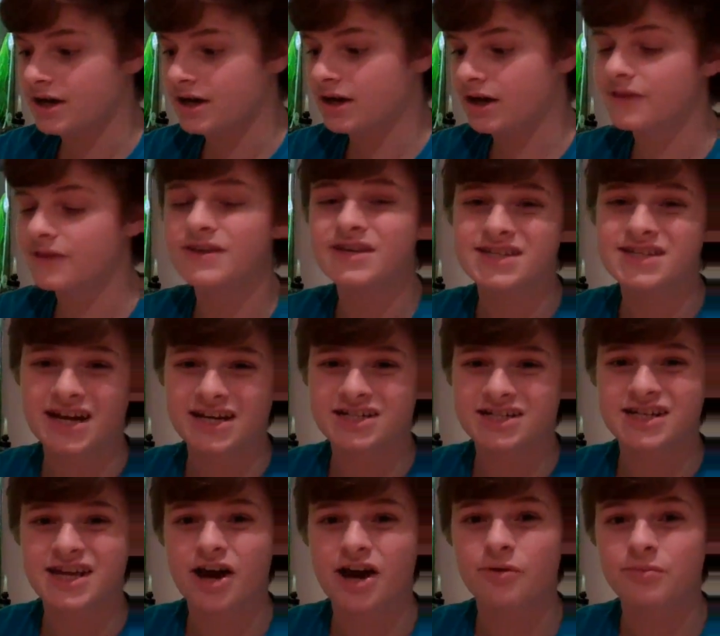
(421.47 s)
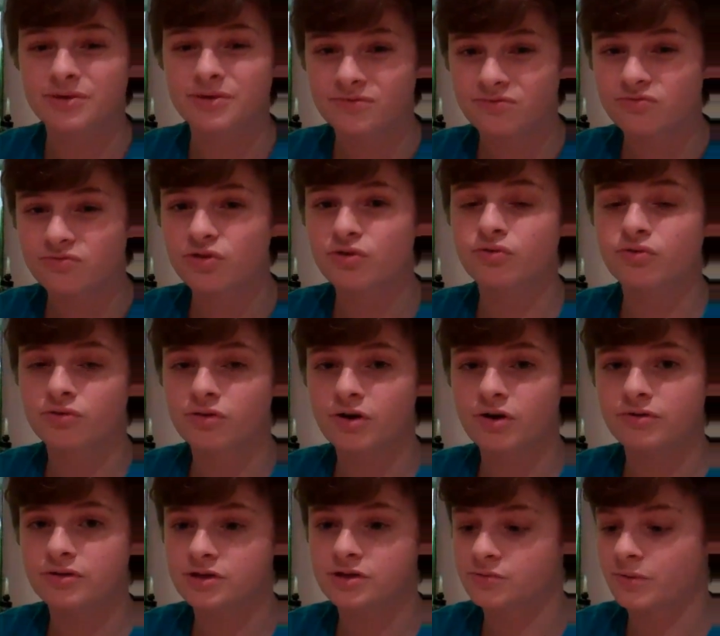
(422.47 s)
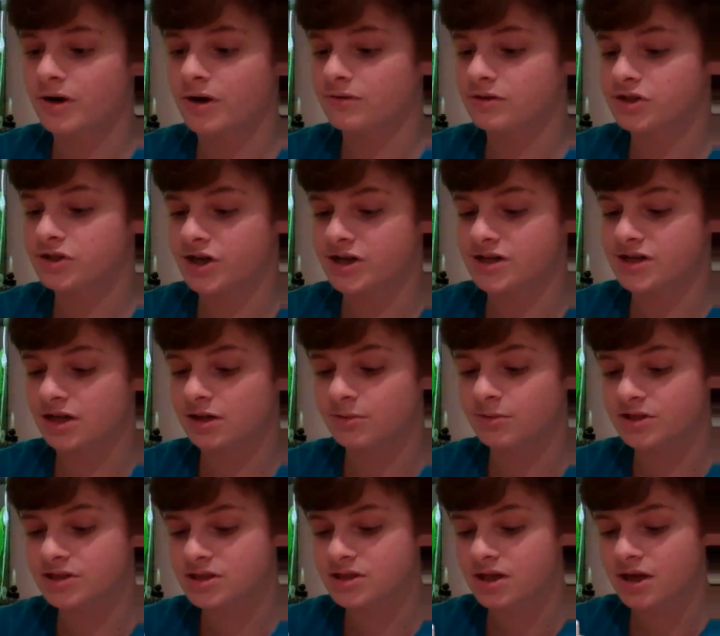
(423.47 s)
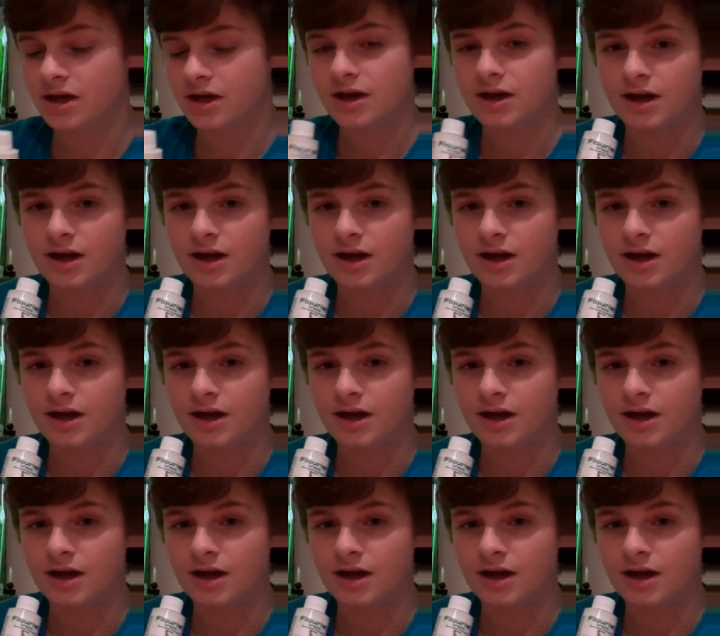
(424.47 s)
and these actually help with root growth as well, the trace elements.